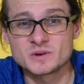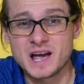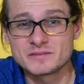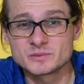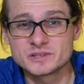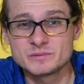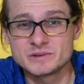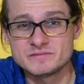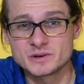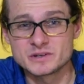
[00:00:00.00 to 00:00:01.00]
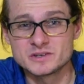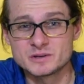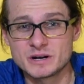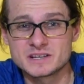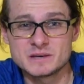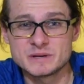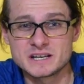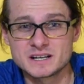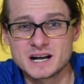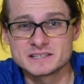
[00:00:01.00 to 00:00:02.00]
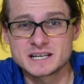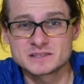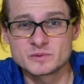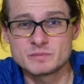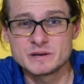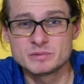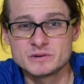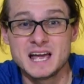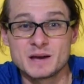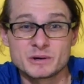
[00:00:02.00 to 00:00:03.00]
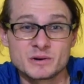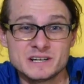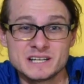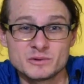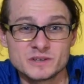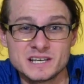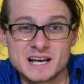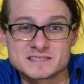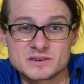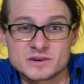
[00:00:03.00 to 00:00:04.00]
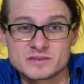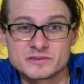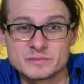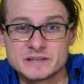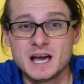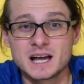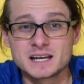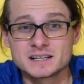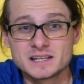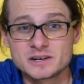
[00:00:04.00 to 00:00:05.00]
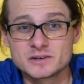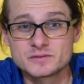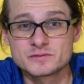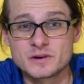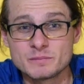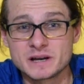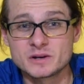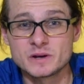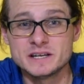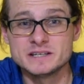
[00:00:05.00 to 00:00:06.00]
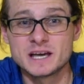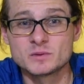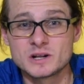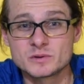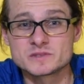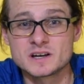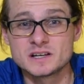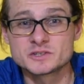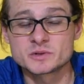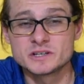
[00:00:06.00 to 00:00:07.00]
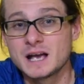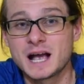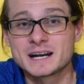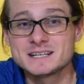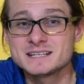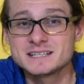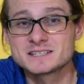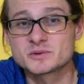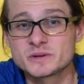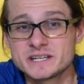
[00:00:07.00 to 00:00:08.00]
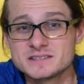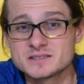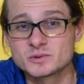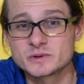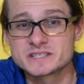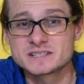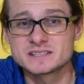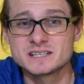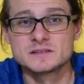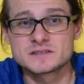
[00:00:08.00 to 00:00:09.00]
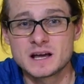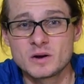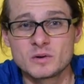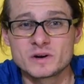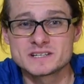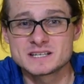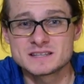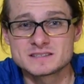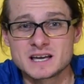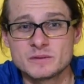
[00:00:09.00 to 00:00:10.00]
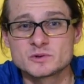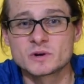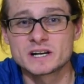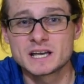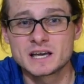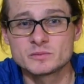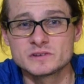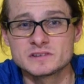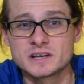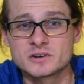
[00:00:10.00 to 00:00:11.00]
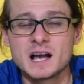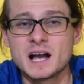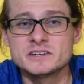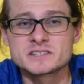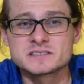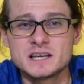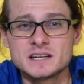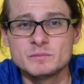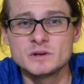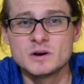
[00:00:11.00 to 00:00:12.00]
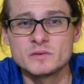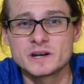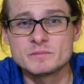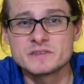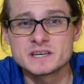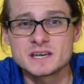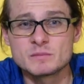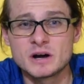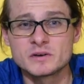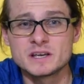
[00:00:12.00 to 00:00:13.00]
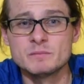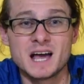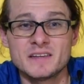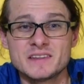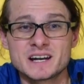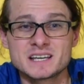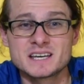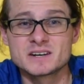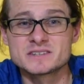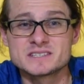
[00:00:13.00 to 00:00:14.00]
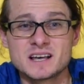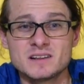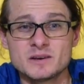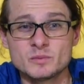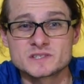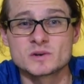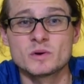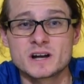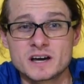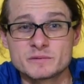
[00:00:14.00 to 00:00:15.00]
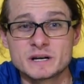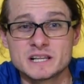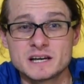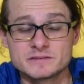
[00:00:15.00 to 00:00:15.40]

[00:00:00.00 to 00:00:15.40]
I haven't really been very good about keeping in contact with people. And my granddad really hasn't heard from me. I got a letter from my granddad while I was on trail, and I didn't get to read it until recently. So now I want to take the time to write a handwritten letter and just let him know that I'm thinking about him and that I care to tell him what's going on in my life.